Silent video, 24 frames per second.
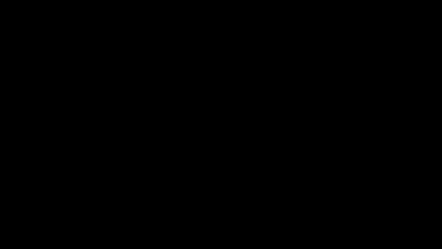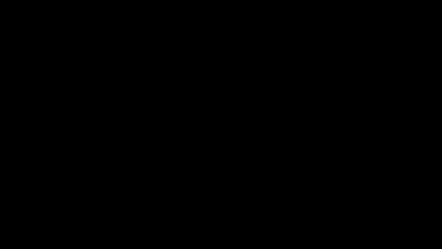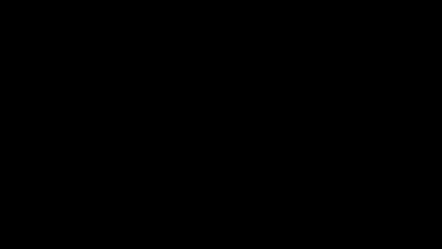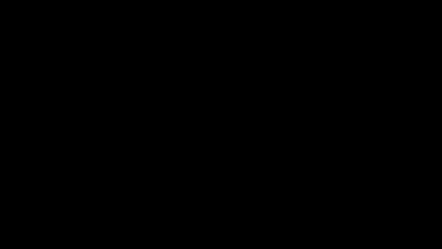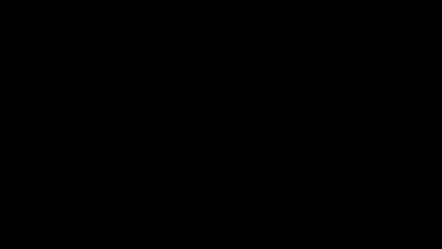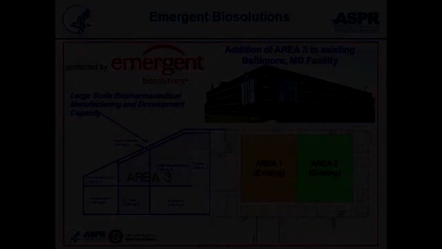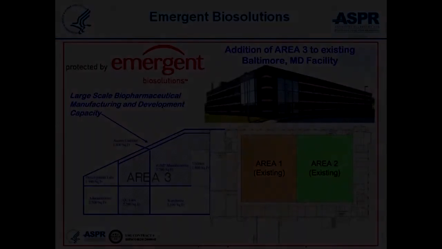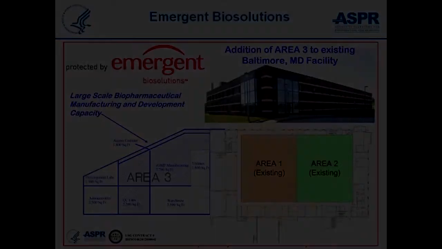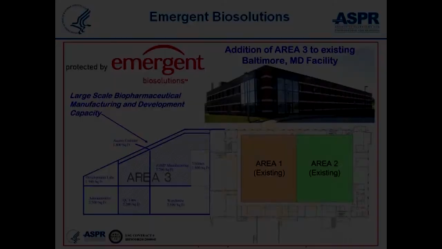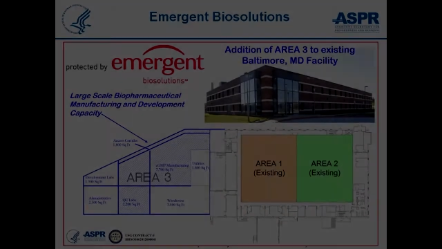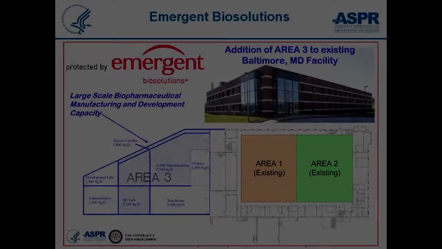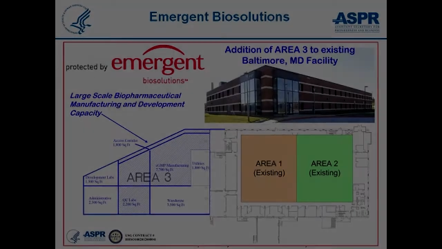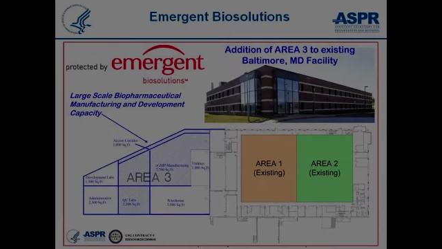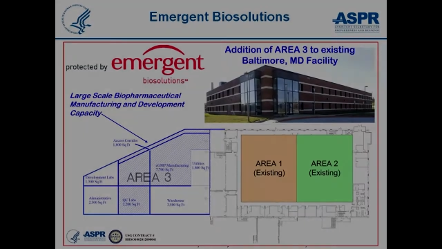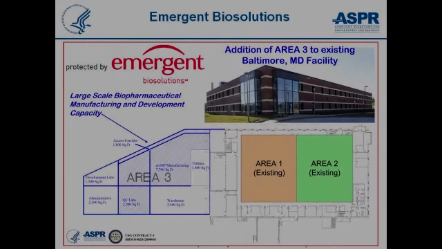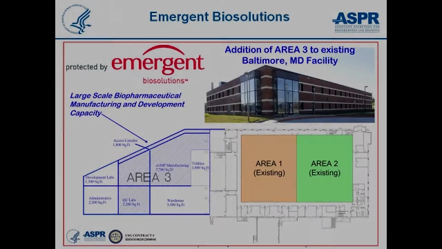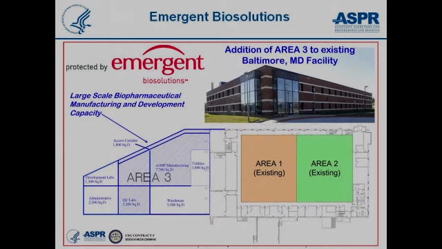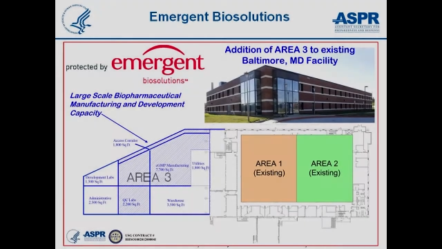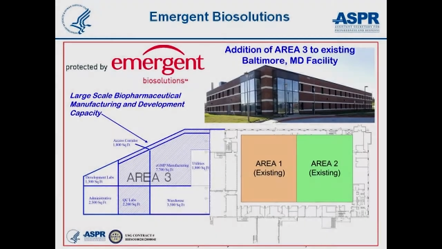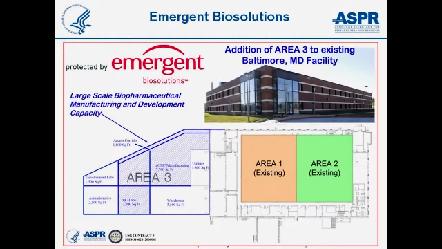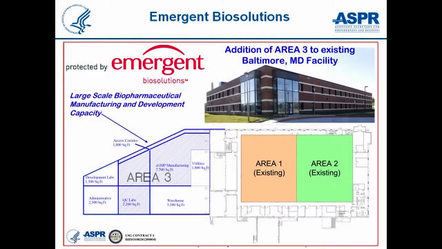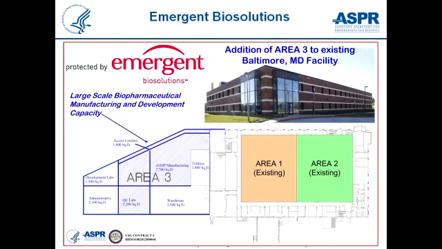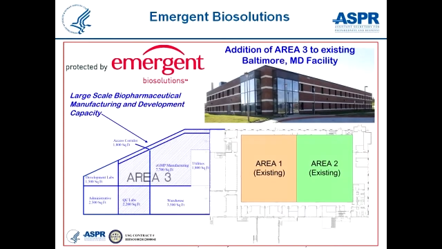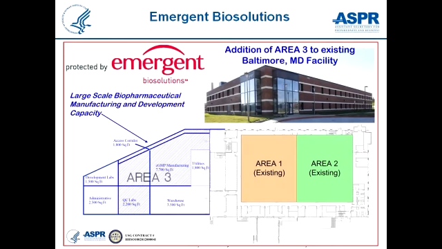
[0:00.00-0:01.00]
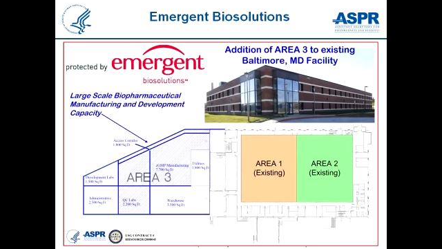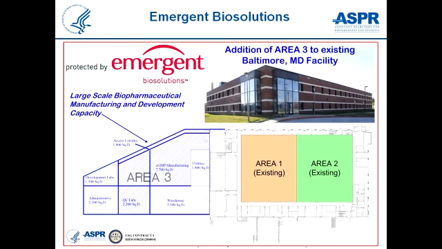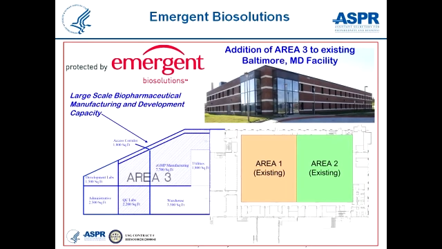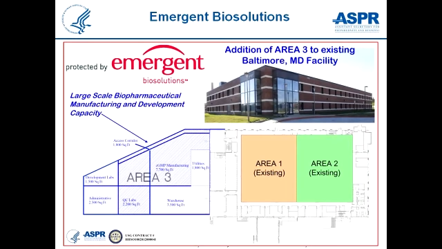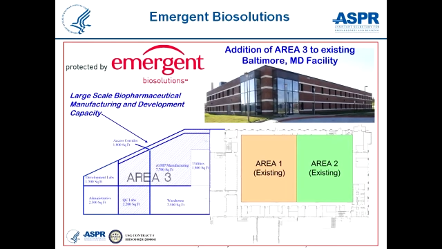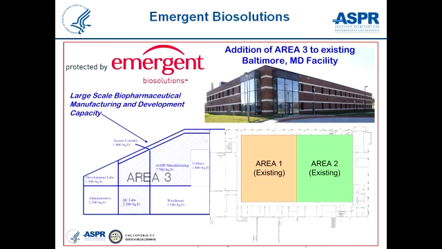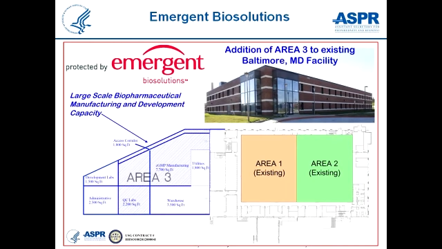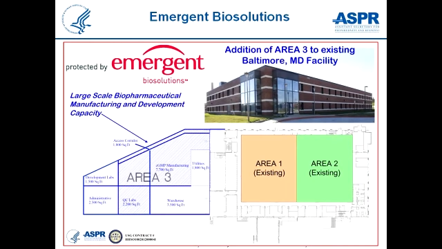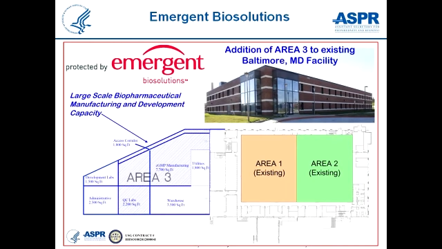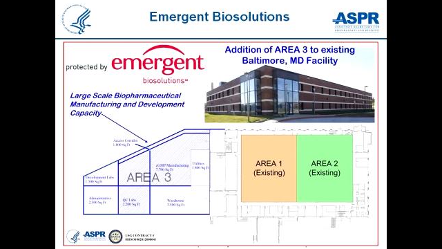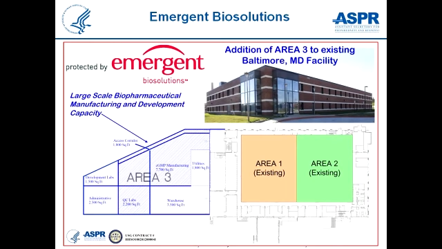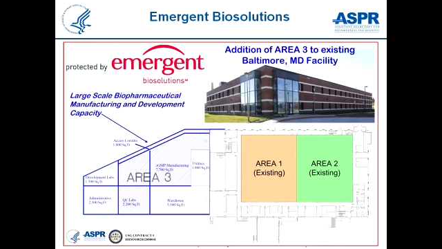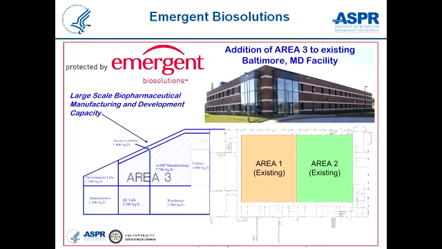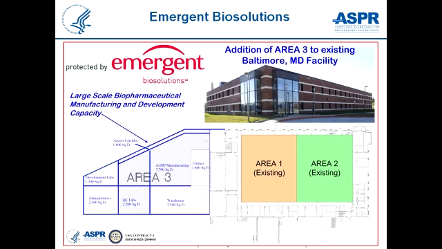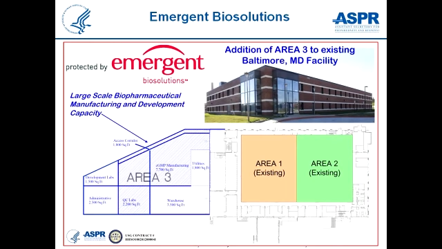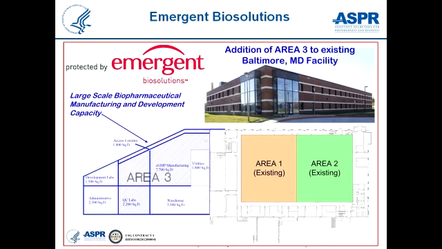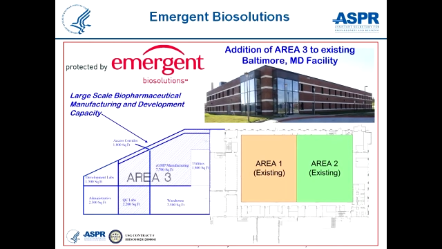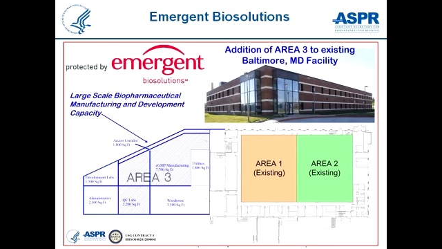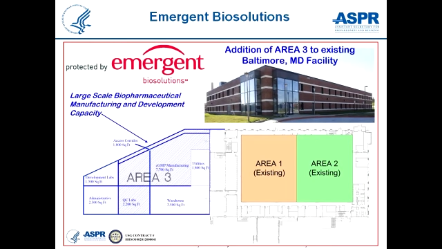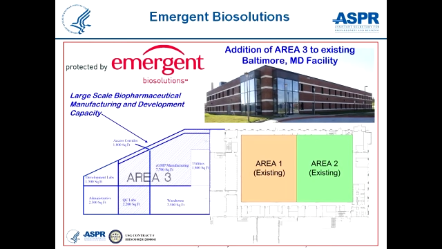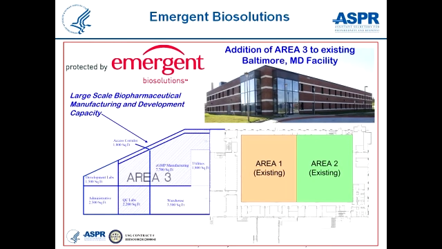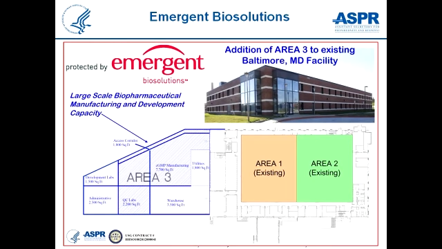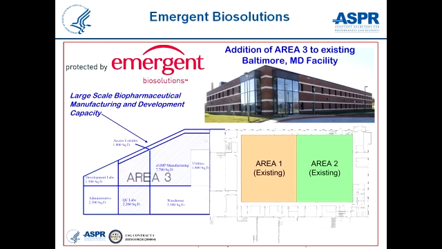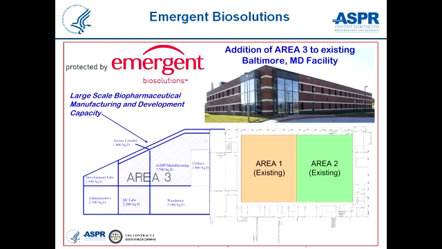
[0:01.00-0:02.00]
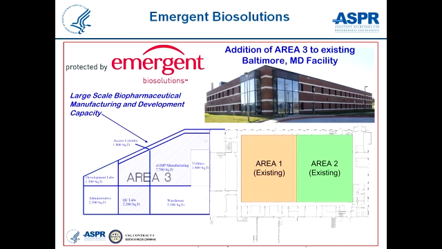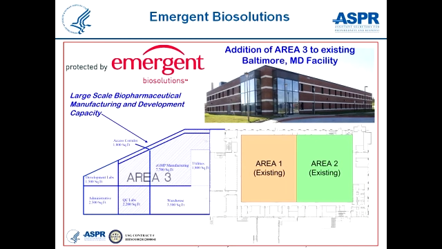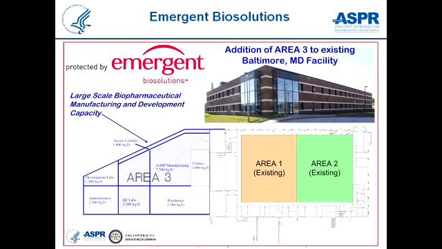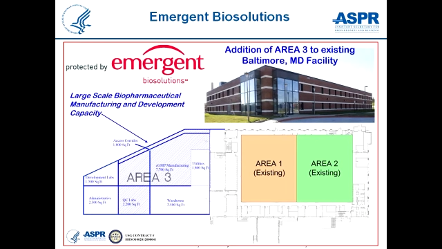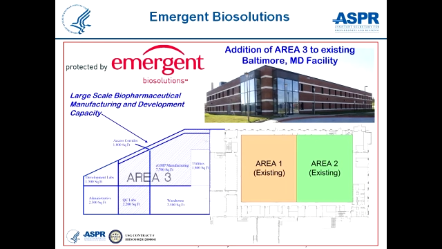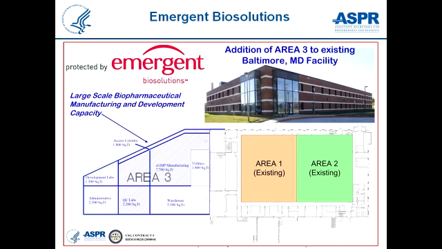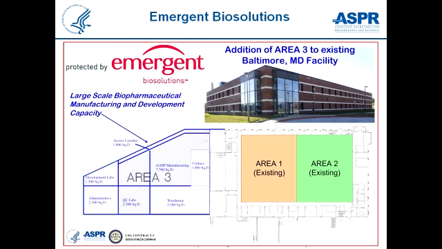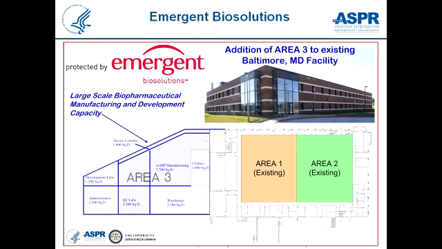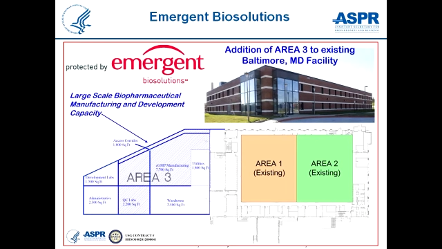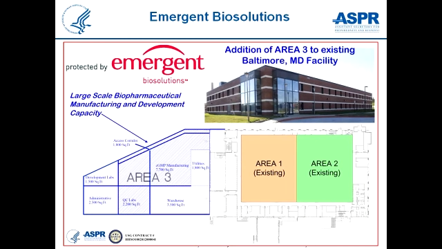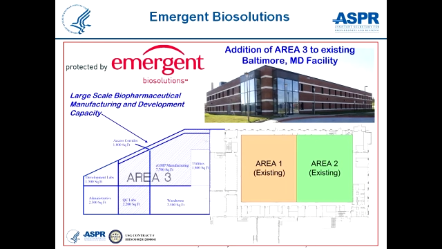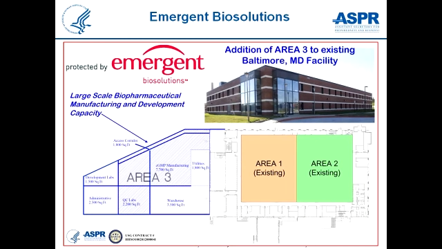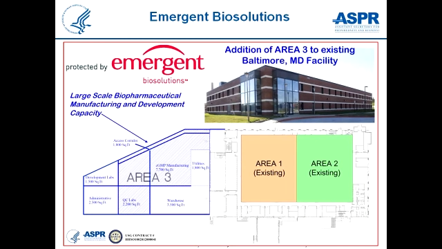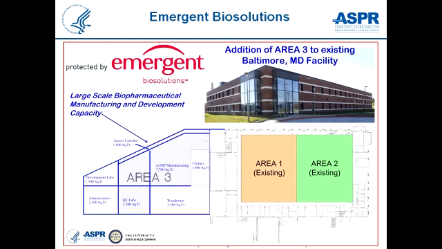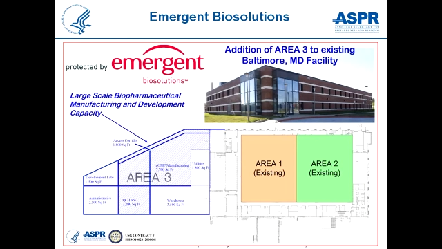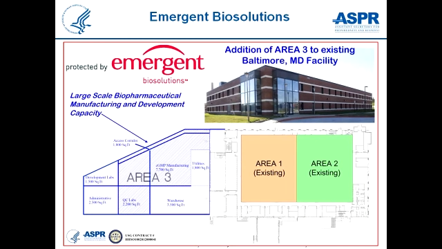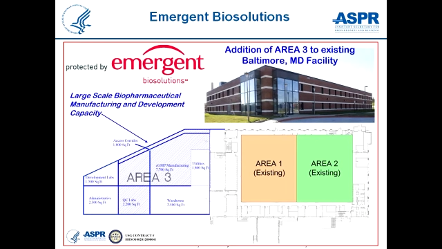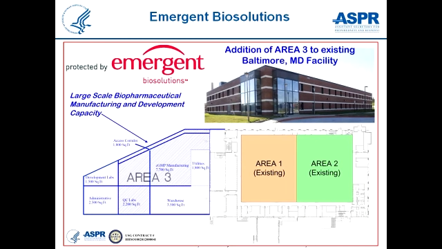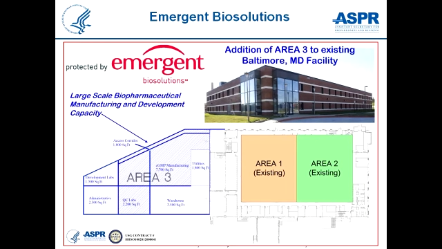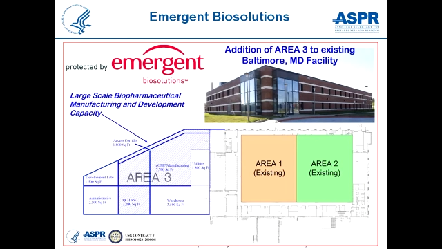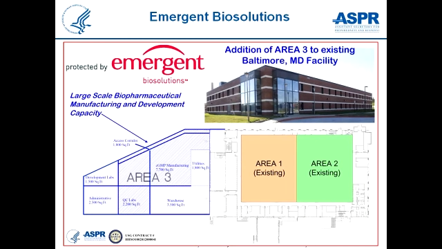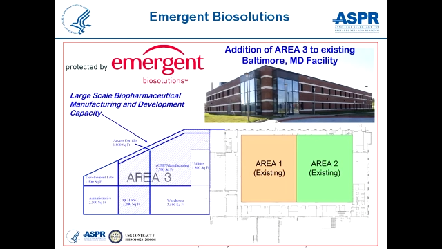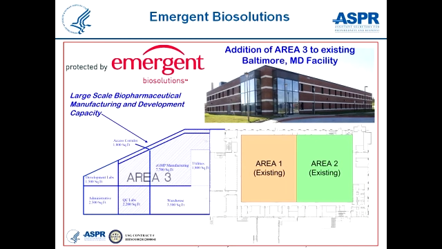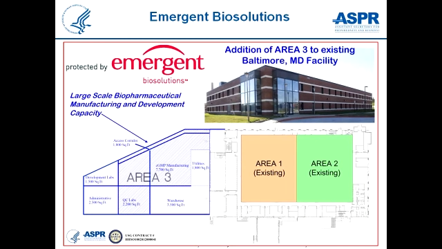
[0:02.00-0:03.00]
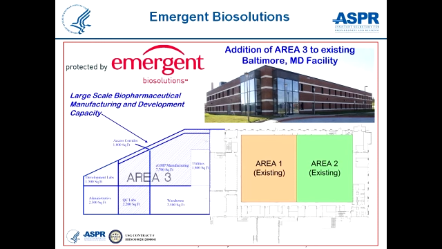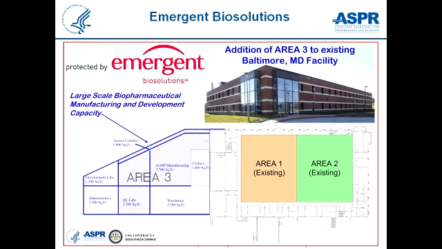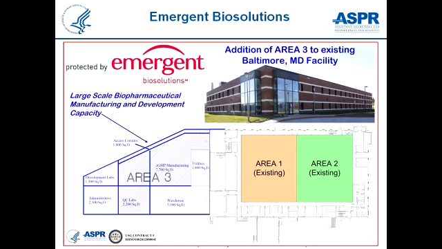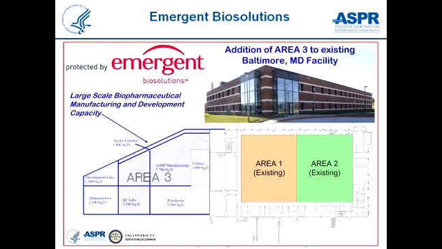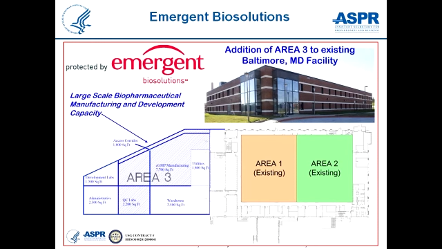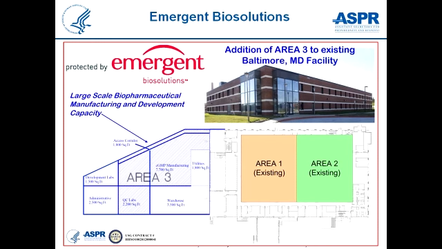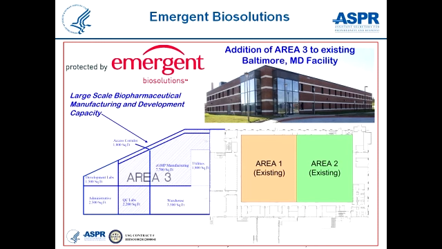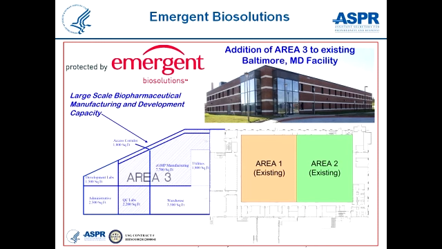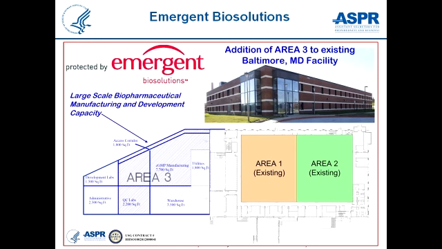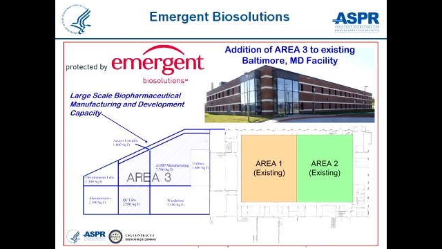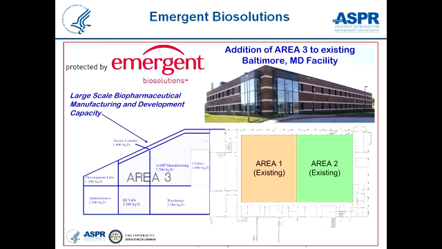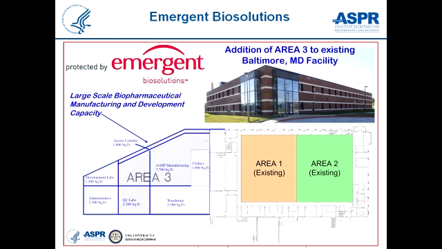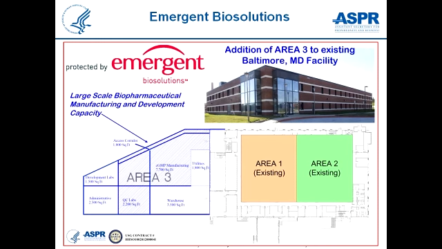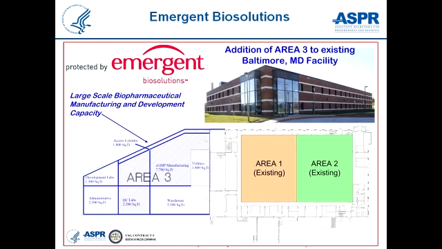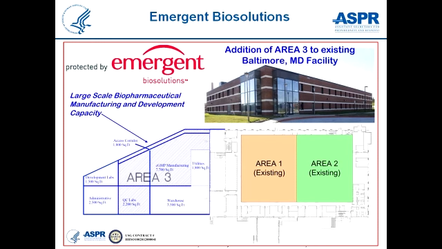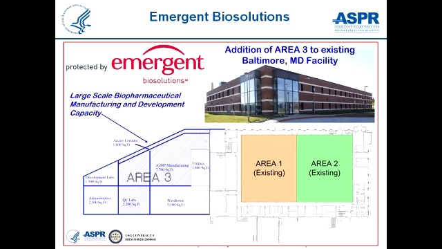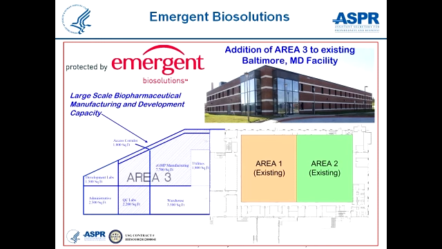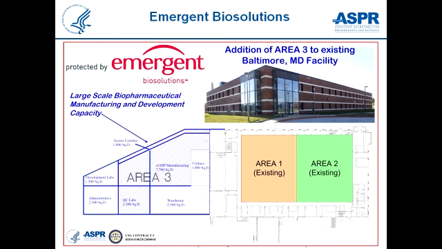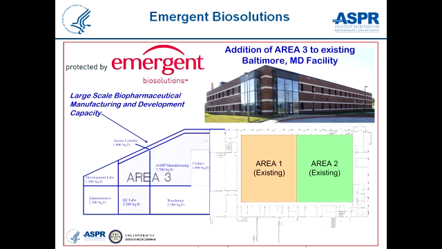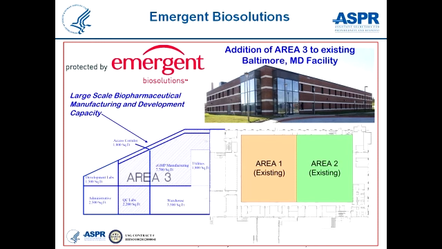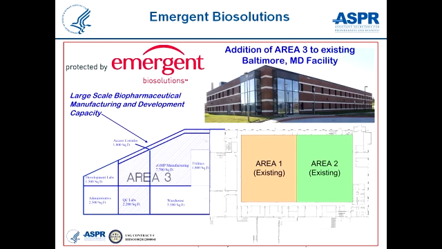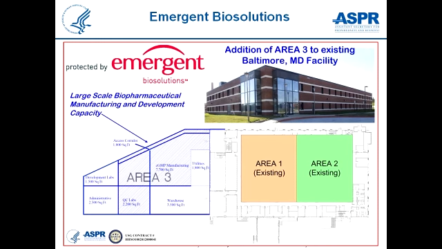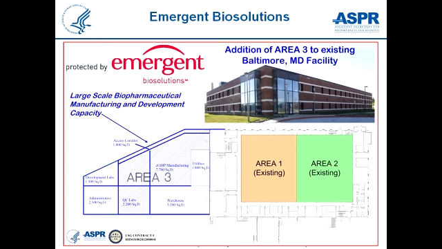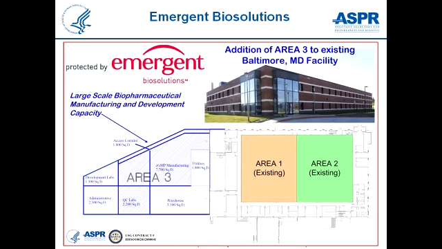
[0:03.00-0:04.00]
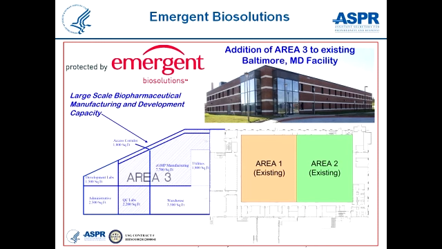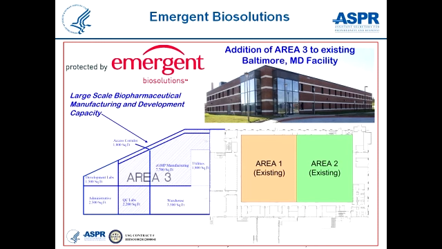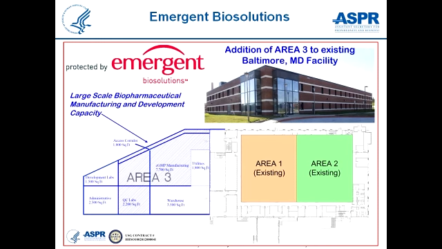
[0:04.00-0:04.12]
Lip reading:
Nobody's mouth can be seen.